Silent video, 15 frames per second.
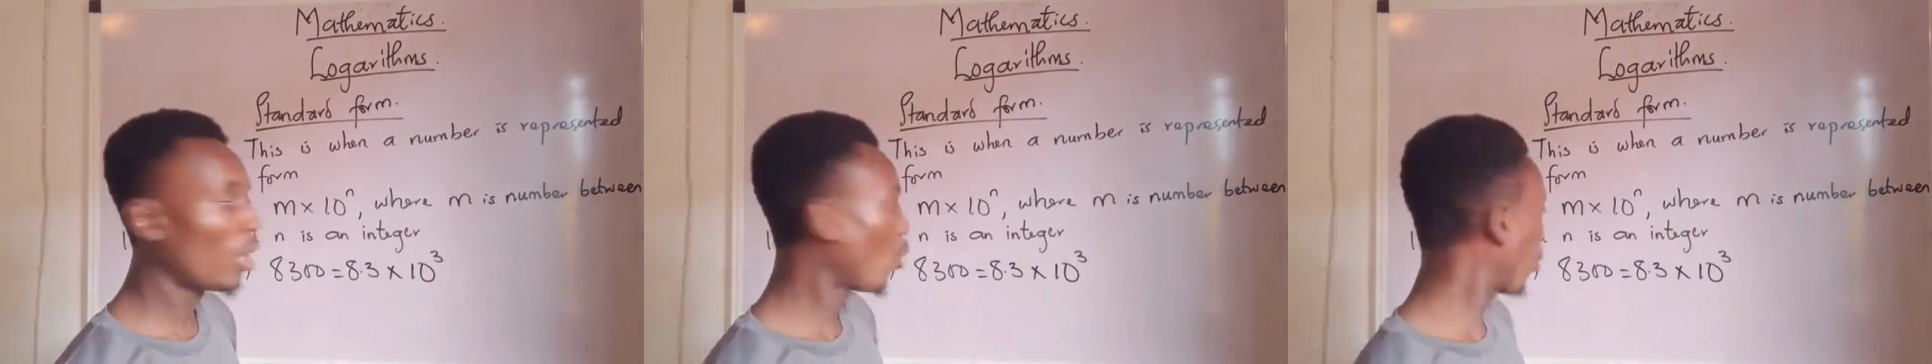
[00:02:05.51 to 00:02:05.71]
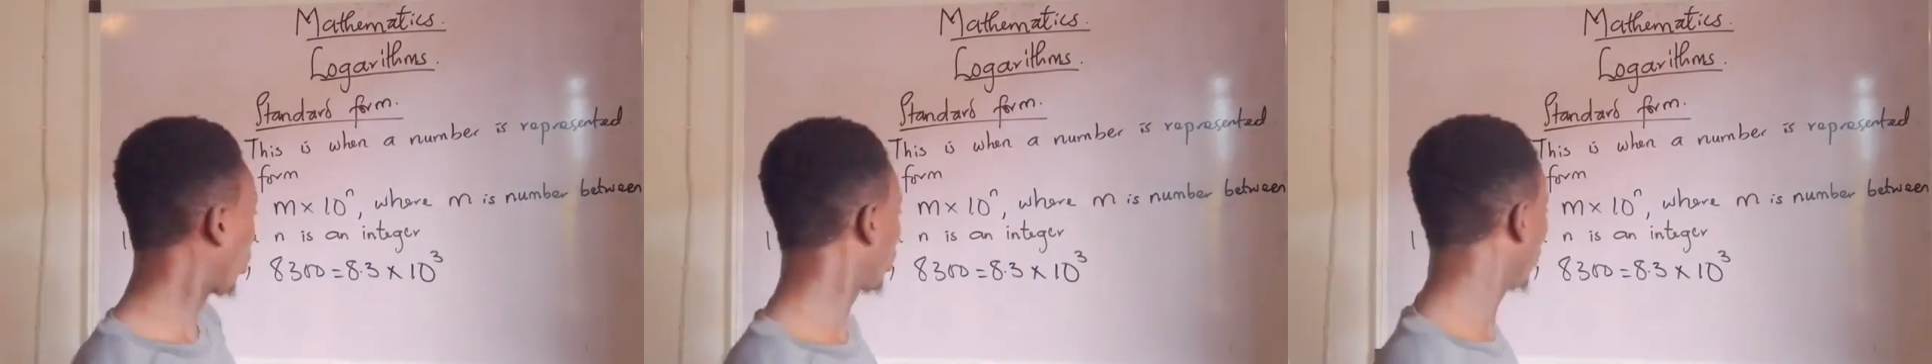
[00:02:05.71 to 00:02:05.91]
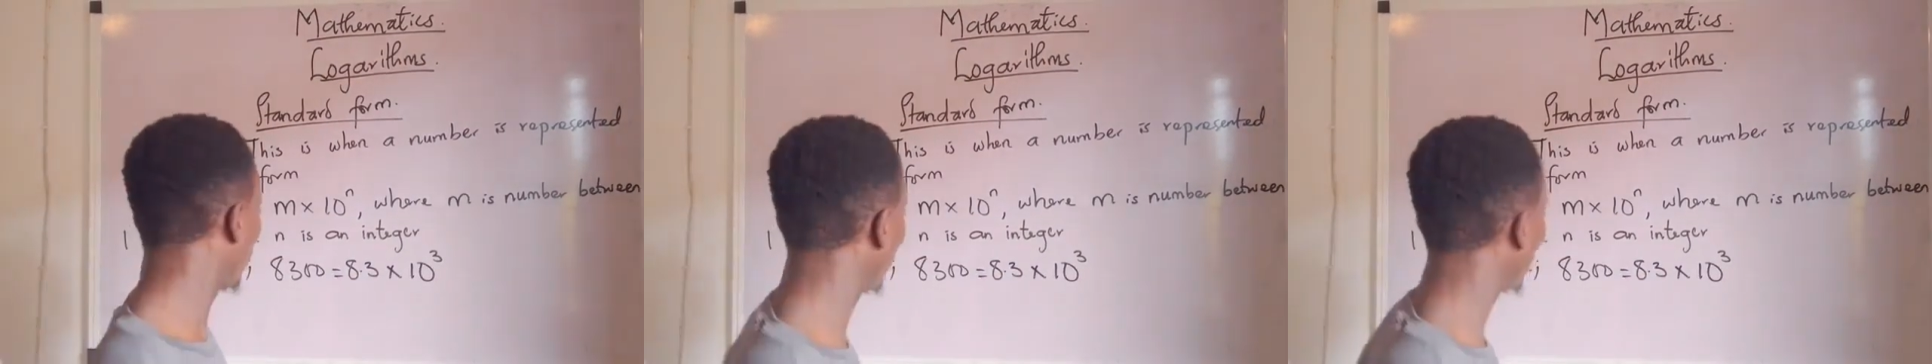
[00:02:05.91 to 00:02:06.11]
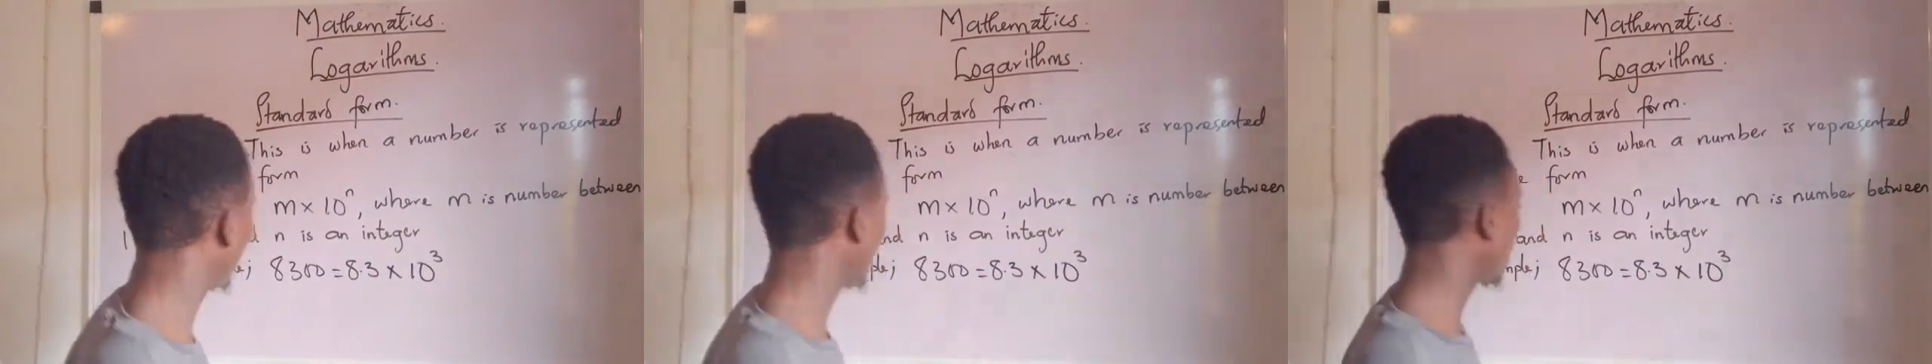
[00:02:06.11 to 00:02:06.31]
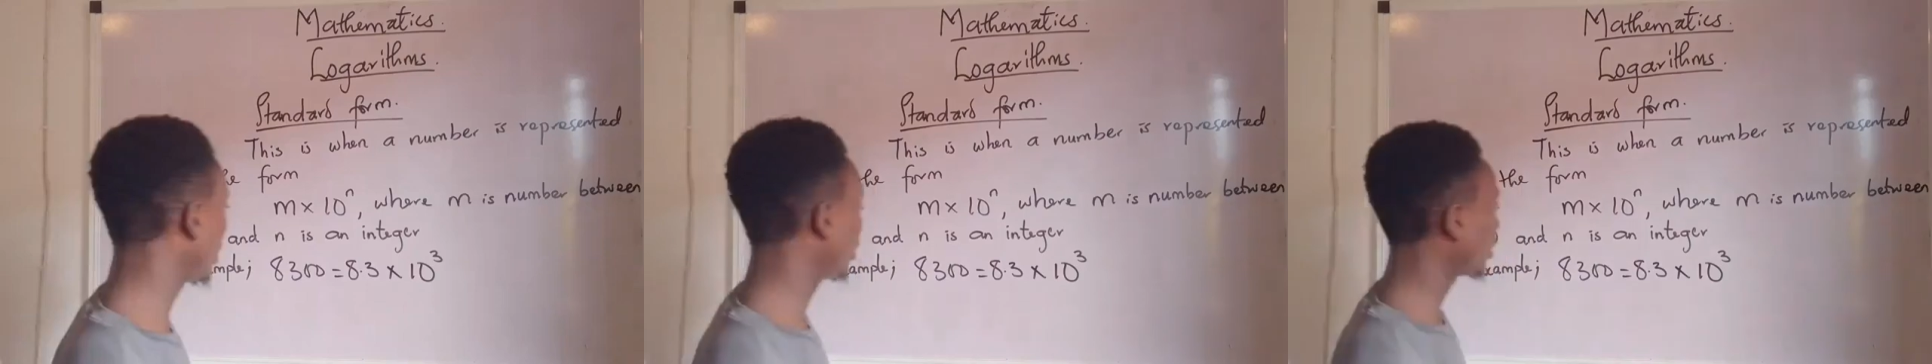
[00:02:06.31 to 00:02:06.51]
What do we do
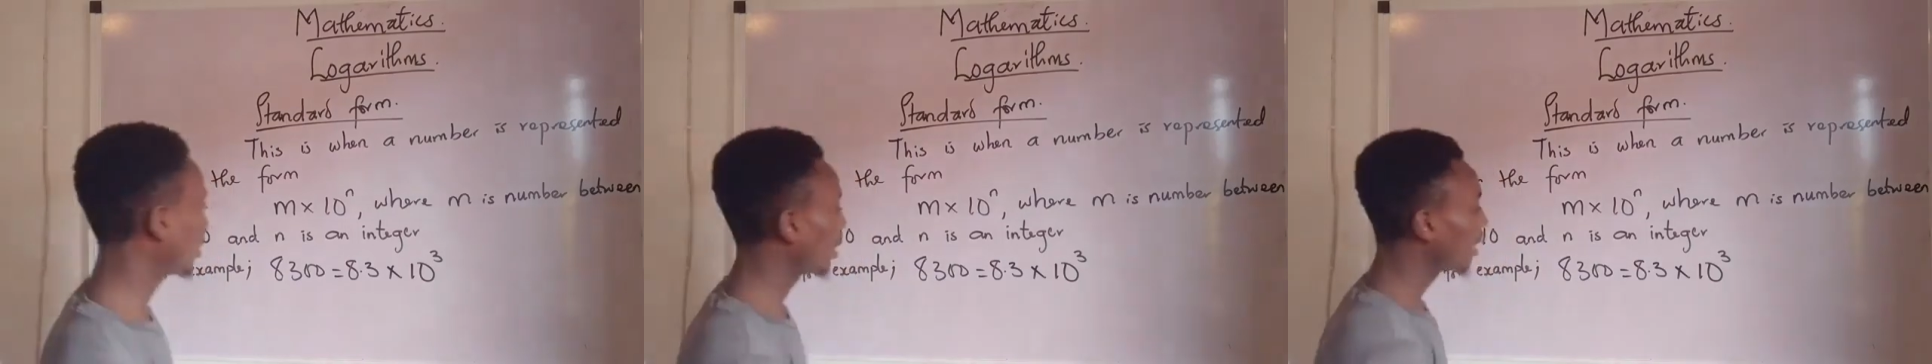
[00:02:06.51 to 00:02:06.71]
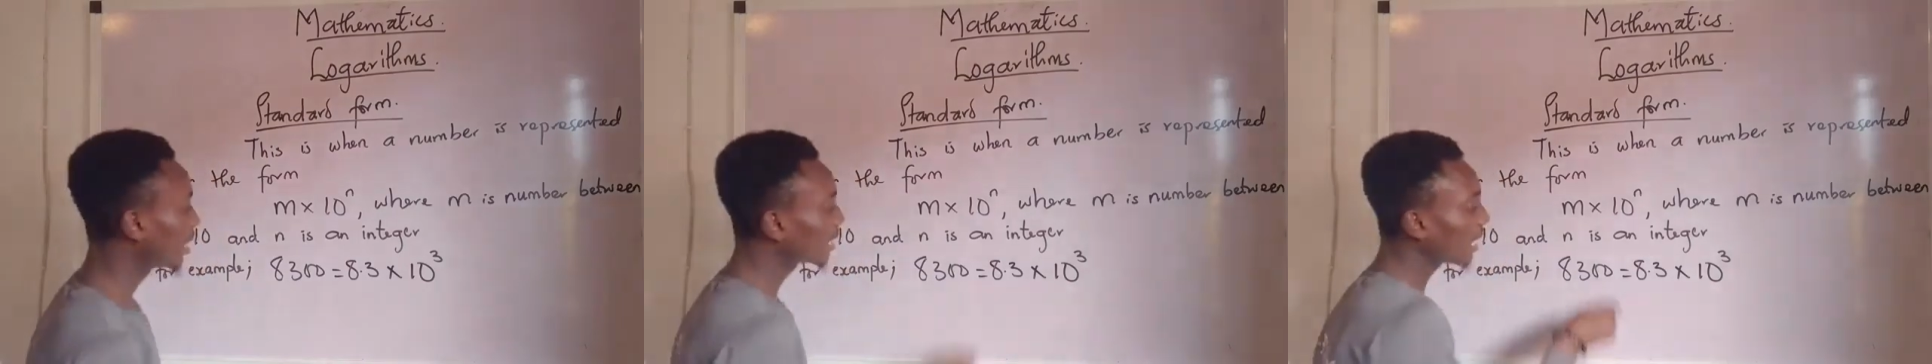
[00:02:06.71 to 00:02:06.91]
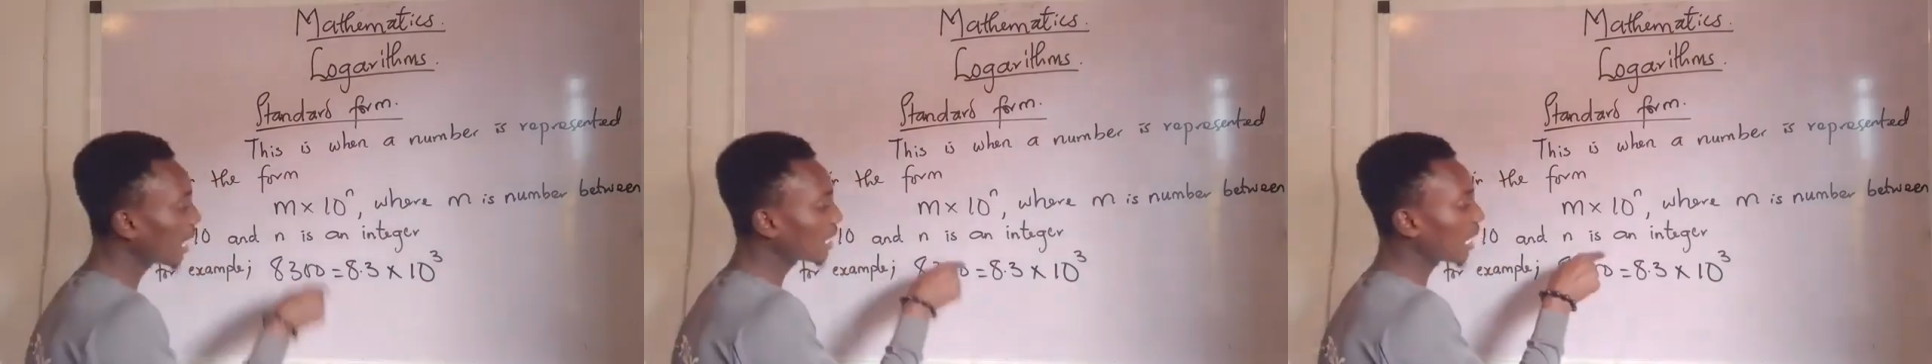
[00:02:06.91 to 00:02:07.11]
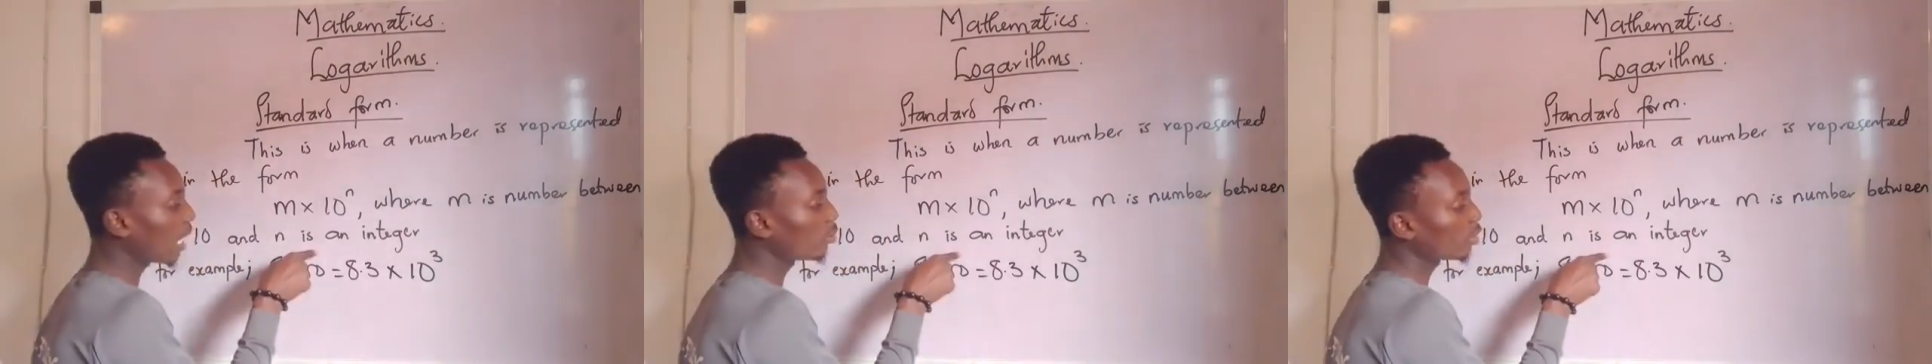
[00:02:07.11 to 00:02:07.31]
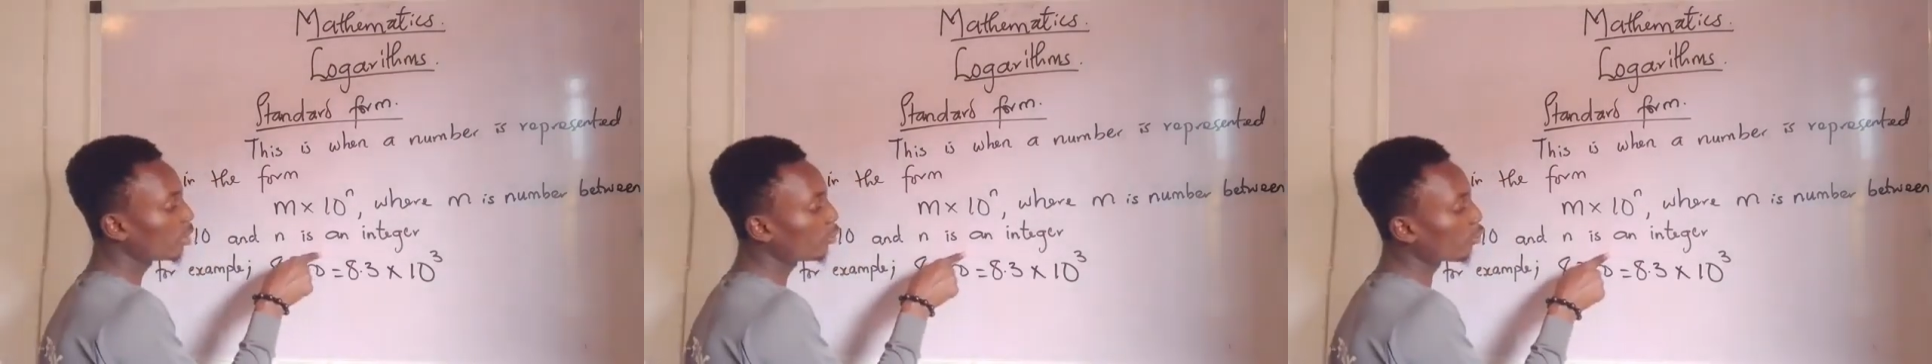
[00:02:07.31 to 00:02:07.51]
again? Start
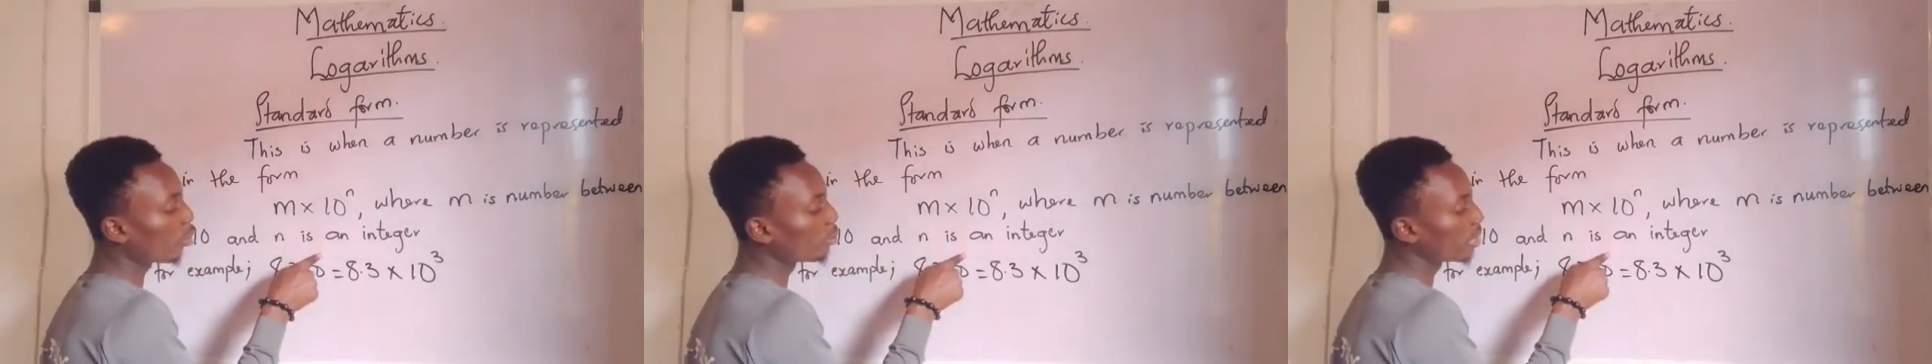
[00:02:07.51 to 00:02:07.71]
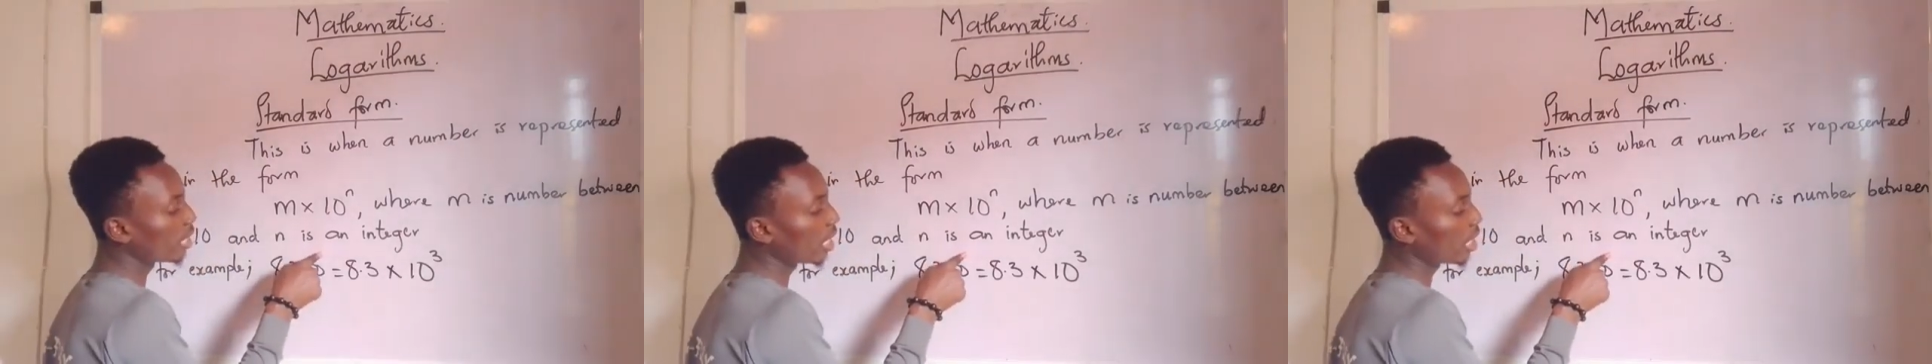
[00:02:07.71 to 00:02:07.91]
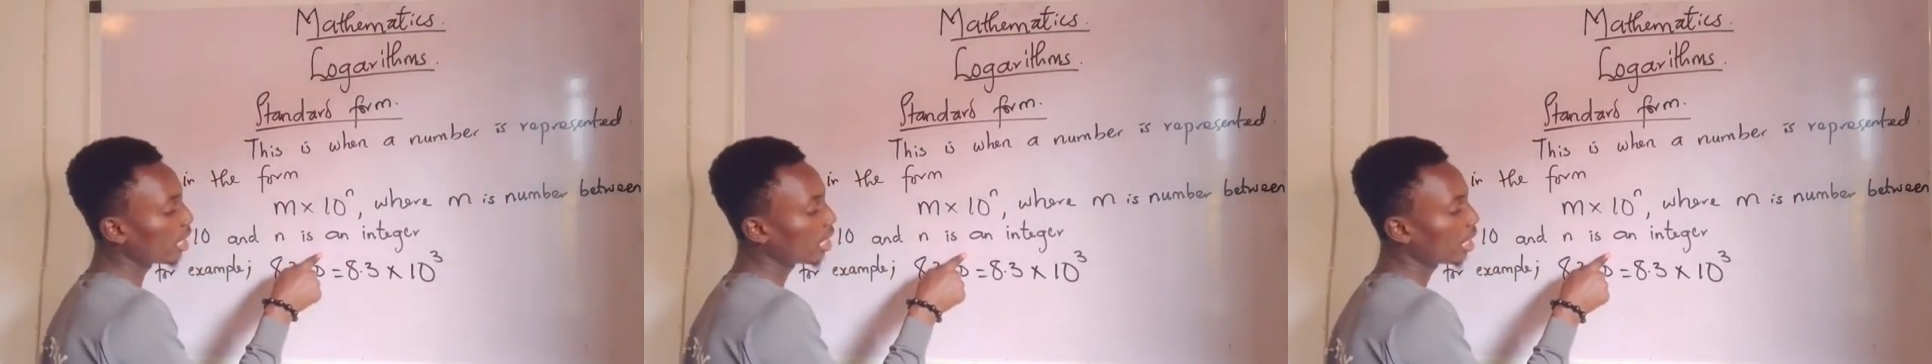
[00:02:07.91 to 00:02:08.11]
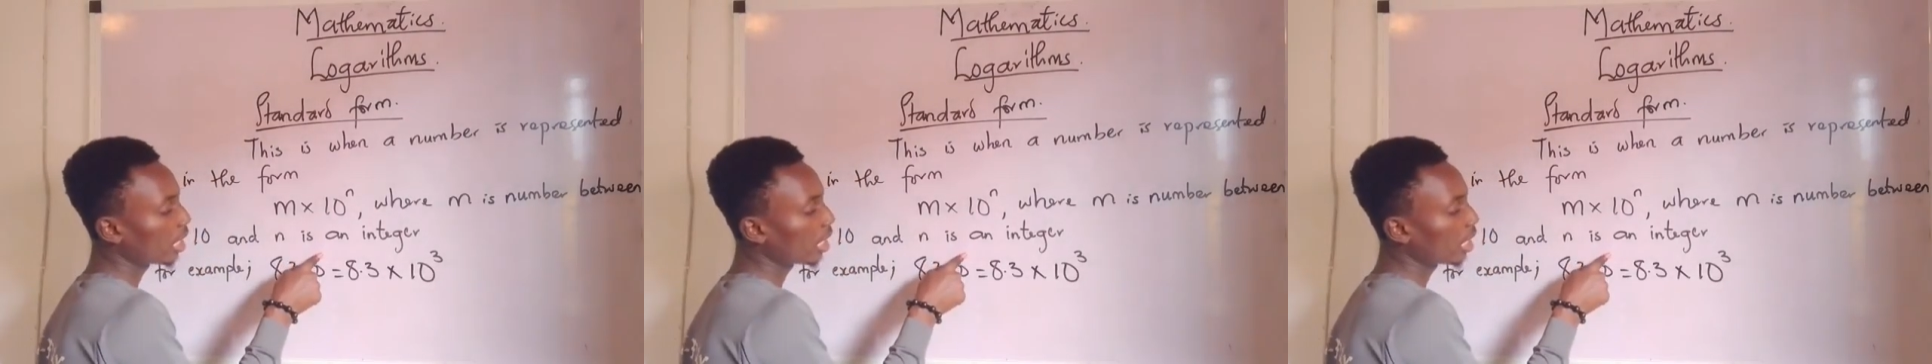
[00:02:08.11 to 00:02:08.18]
counting from here.